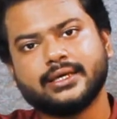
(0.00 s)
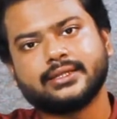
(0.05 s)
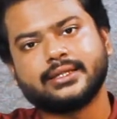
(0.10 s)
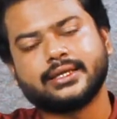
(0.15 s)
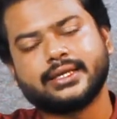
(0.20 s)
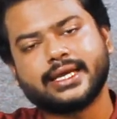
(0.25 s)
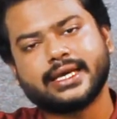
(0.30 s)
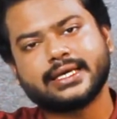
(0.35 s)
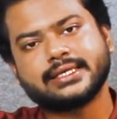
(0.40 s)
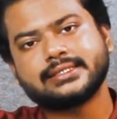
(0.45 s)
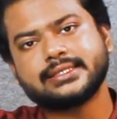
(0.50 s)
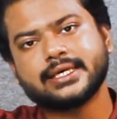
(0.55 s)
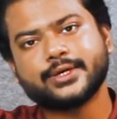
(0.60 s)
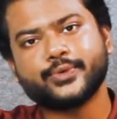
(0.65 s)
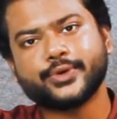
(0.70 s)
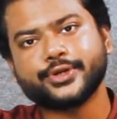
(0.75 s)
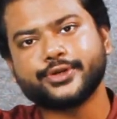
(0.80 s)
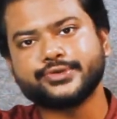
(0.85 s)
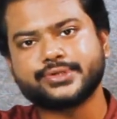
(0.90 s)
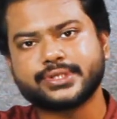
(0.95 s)
The next day
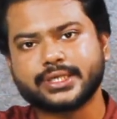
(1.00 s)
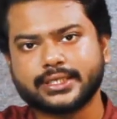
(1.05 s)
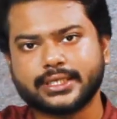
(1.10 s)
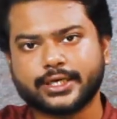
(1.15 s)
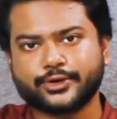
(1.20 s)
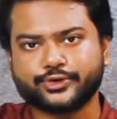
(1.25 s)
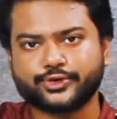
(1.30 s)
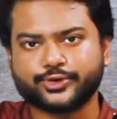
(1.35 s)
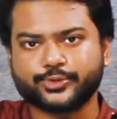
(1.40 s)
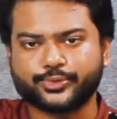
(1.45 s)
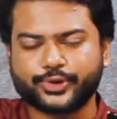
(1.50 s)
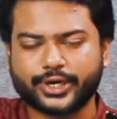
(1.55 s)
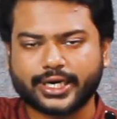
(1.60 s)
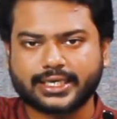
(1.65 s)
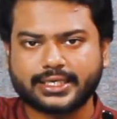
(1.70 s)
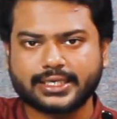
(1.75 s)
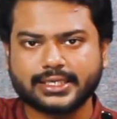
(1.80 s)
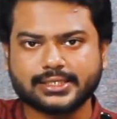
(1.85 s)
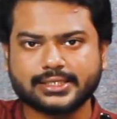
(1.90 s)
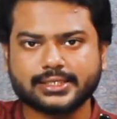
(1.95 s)
when you sit down to
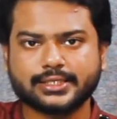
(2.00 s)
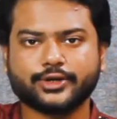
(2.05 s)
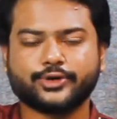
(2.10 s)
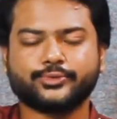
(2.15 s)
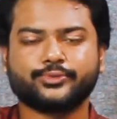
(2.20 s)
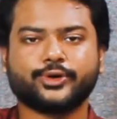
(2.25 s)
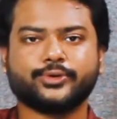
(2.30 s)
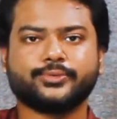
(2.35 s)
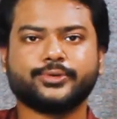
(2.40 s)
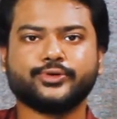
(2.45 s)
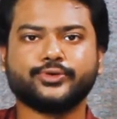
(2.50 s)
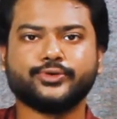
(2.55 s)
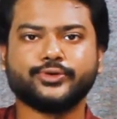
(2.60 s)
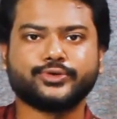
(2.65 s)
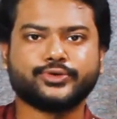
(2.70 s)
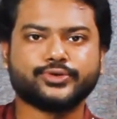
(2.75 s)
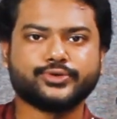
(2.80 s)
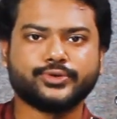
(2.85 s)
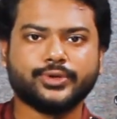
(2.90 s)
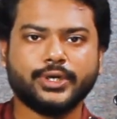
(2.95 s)
practice, you're probably
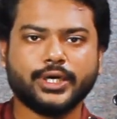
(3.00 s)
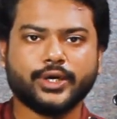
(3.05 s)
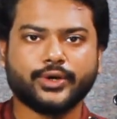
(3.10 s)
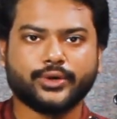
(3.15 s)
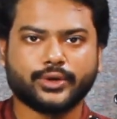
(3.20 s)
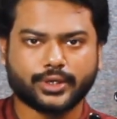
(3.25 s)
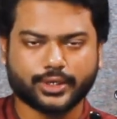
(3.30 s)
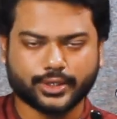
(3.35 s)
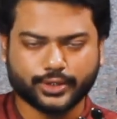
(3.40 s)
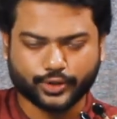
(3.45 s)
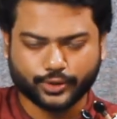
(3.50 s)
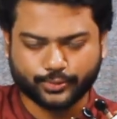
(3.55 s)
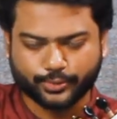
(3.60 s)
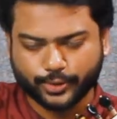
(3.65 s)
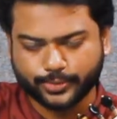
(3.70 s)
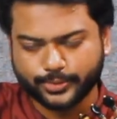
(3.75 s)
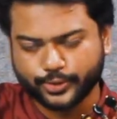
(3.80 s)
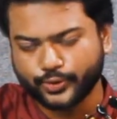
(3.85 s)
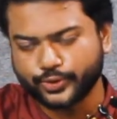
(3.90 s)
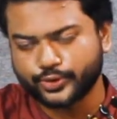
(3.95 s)
going
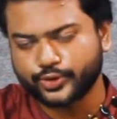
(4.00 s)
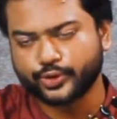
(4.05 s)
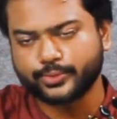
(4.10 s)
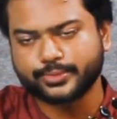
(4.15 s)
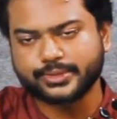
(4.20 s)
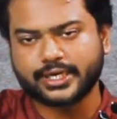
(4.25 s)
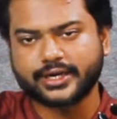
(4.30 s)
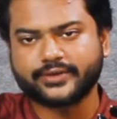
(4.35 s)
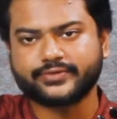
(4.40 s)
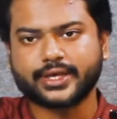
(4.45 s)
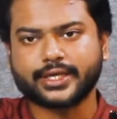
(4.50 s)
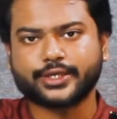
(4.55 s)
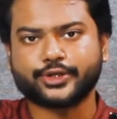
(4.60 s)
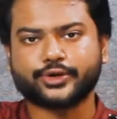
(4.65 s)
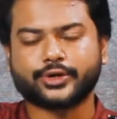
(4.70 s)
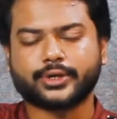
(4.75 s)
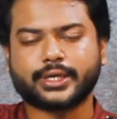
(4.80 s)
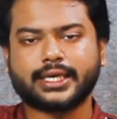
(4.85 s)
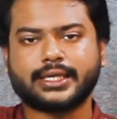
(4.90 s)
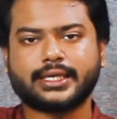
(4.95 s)
to observe that
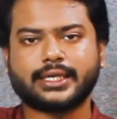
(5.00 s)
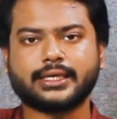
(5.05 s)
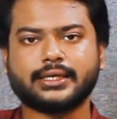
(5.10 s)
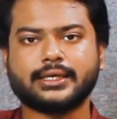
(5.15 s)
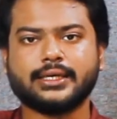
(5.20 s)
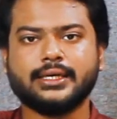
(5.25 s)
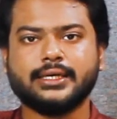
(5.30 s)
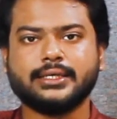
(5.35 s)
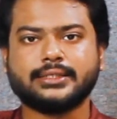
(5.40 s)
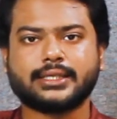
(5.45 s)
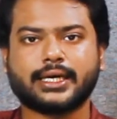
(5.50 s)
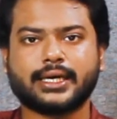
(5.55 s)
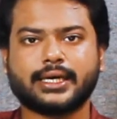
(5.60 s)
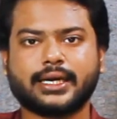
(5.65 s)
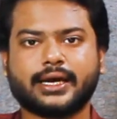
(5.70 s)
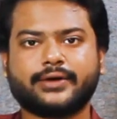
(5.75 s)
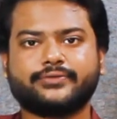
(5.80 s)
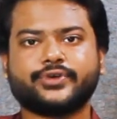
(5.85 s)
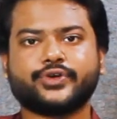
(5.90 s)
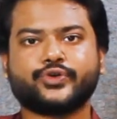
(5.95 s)
you're getting
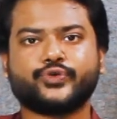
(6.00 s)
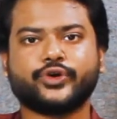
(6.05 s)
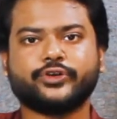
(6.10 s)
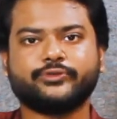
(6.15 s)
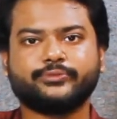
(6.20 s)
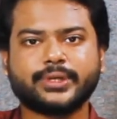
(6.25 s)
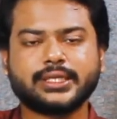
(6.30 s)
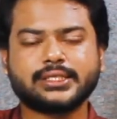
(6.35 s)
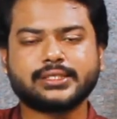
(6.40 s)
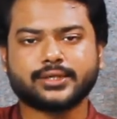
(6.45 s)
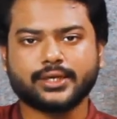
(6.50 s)
tired after 12 minutes.